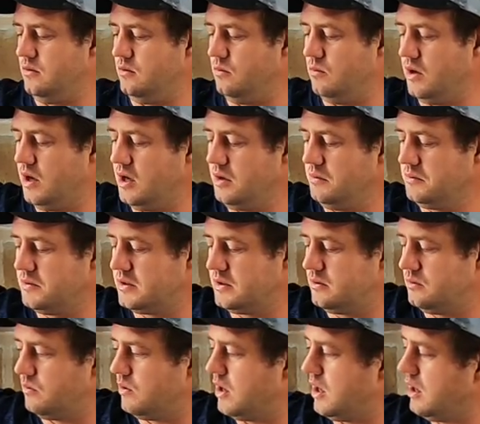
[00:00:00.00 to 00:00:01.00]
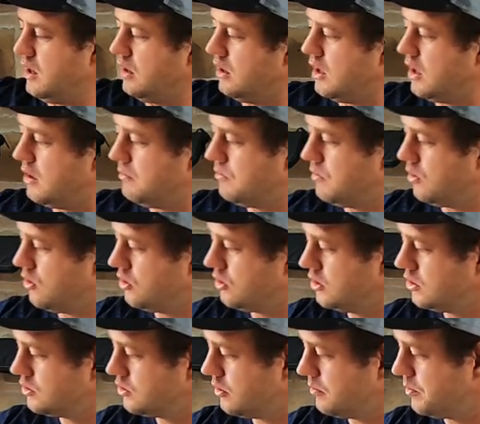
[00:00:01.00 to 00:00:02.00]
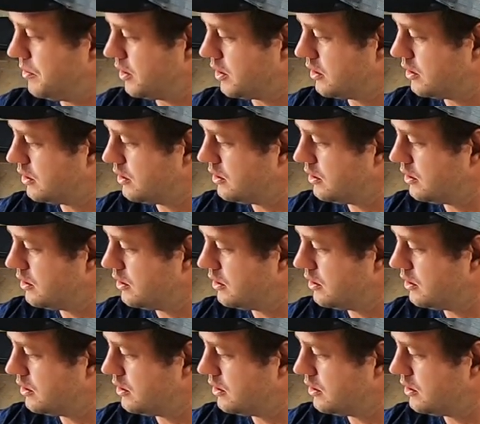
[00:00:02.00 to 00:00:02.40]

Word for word: while I'm, while I'm on the topic,